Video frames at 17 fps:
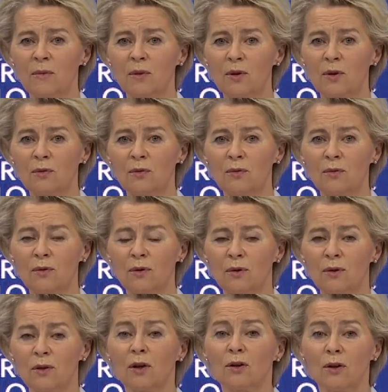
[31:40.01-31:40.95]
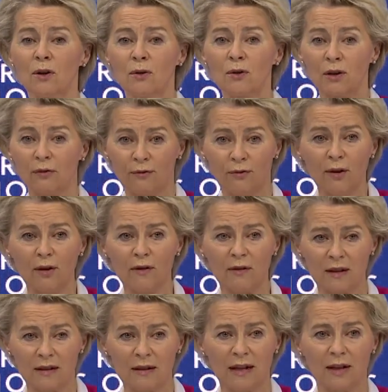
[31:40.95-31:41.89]
to not only follow
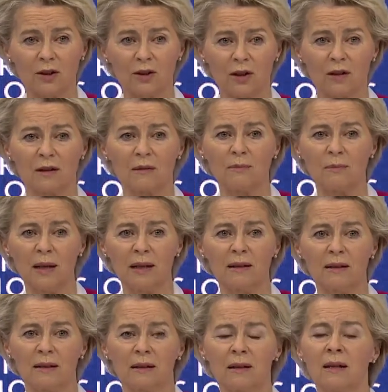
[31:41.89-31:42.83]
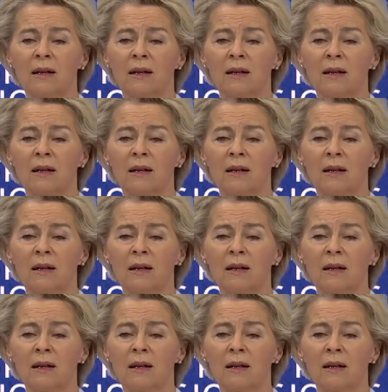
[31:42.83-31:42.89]
the sanctions, but